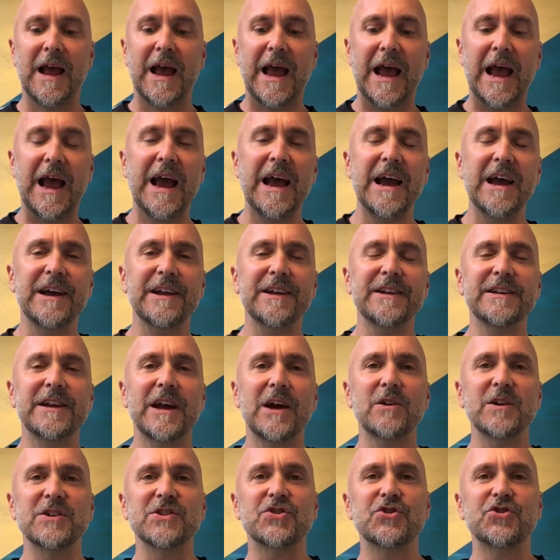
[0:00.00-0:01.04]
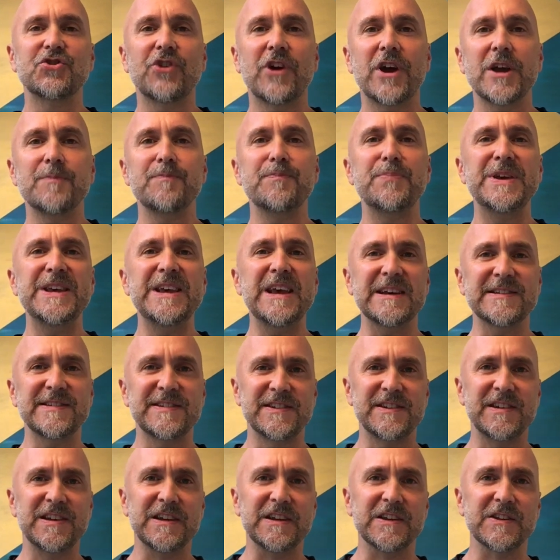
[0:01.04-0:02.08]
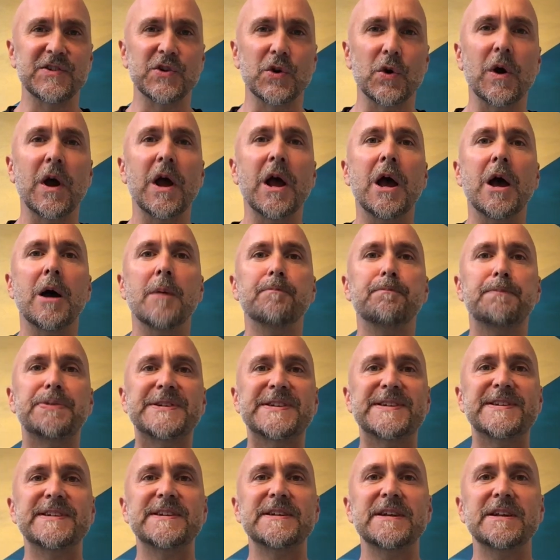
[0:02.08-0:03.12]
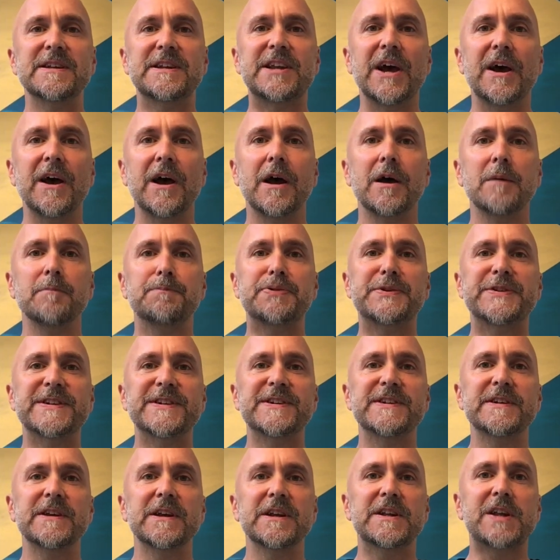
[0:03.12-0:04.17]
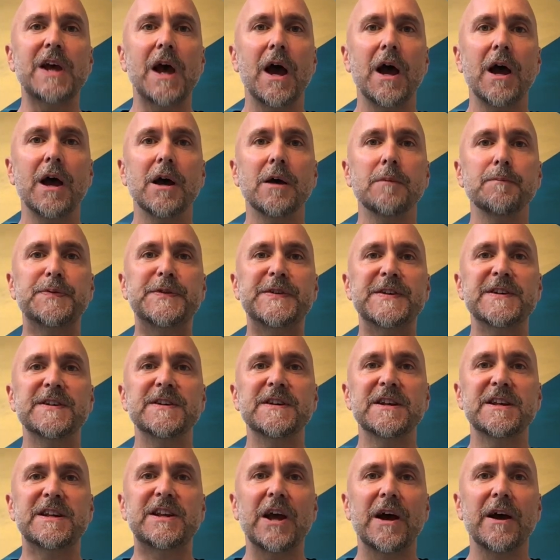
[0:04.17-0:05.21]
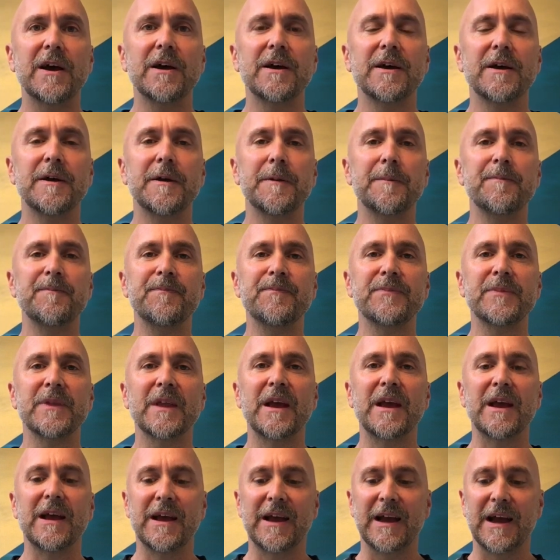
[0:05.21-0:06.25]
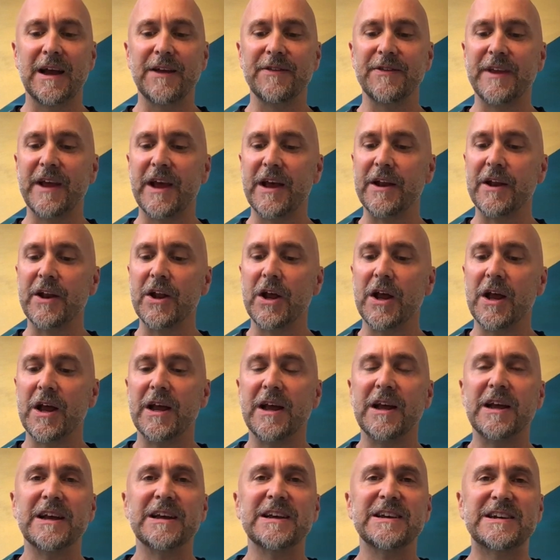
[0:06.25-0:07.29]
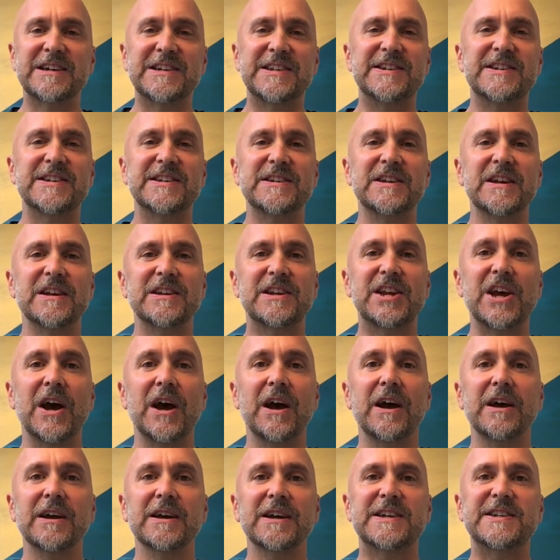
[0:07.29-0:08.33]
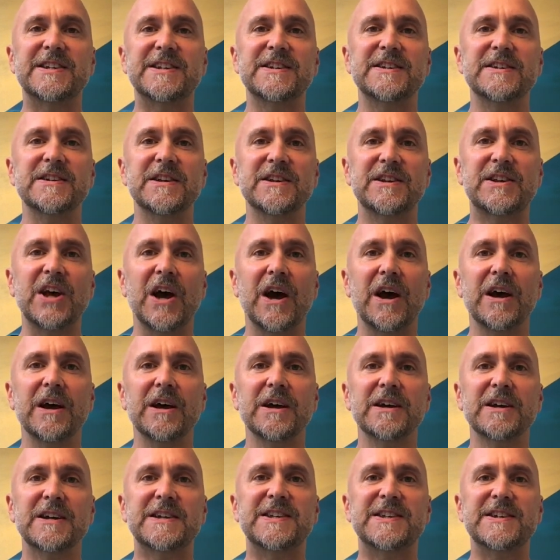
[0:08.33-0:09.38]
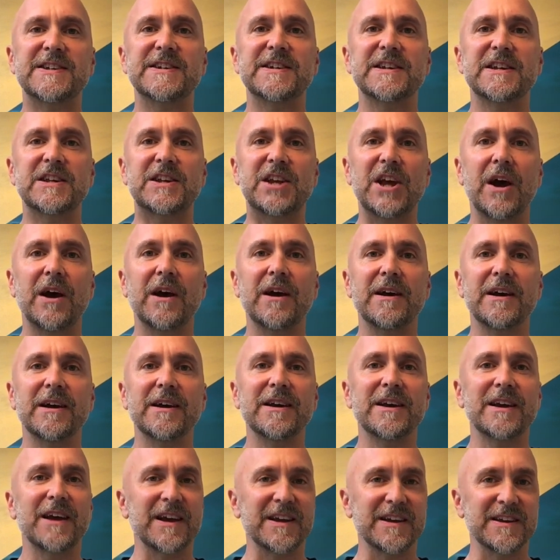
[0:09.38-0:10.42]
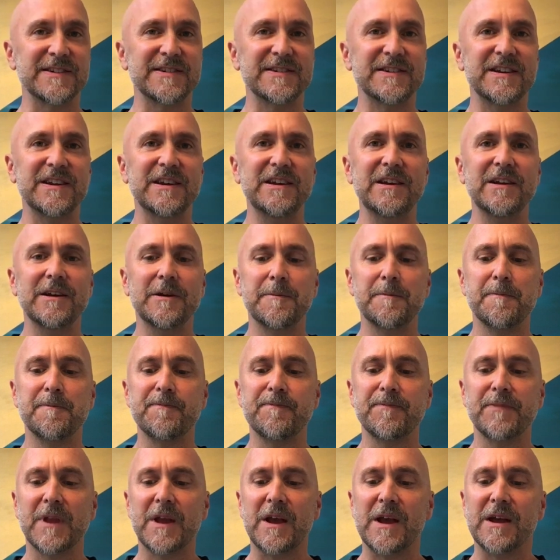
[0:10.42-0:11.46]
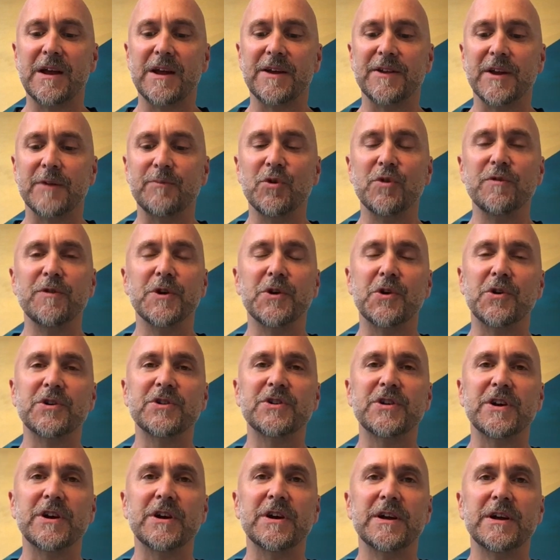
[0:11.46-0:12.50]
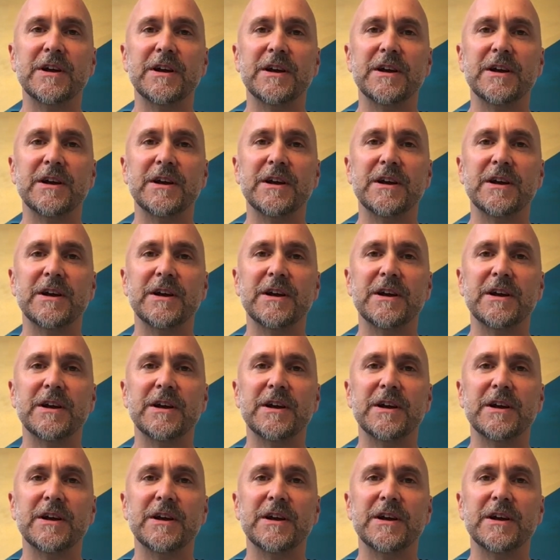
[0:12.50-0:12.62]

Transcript: And now let's try PST. So ps, t, ps, t, ps, t. And then ks, t, ks, t, ks, t, KST. Then moving on to